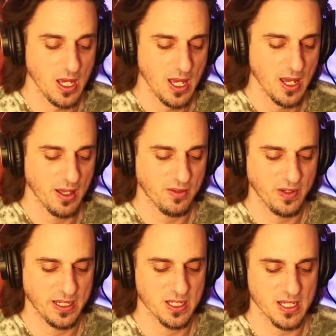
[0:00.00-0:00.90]
That's
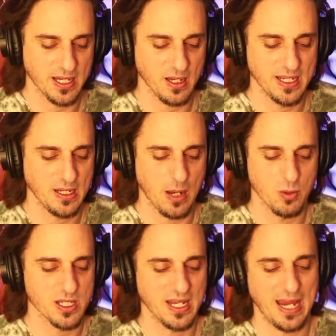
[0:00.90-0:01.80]
funny because I
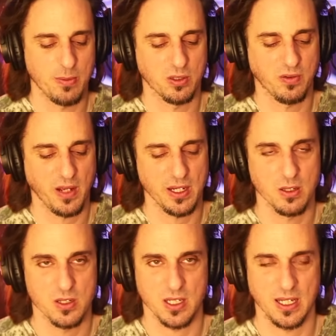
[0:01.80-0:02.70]
wasn't able to find
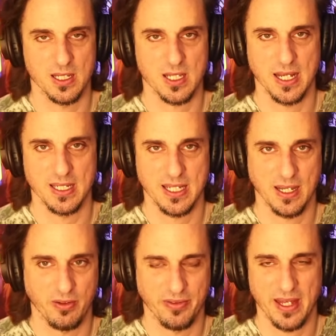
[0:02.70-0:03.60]
those inside
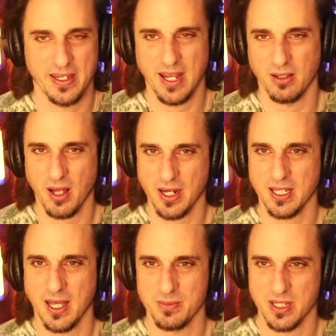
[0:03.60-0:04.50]
details that day. A lot of
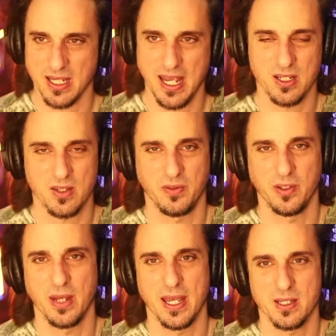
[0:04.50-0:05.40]
times it takes a few
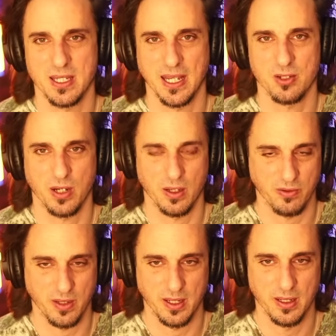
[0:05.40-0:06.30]
days to get
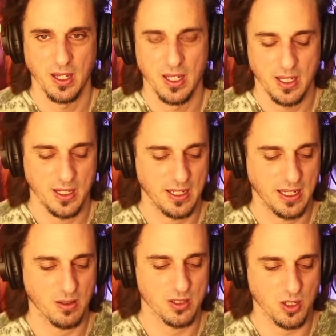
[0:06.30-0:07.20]
translated into English.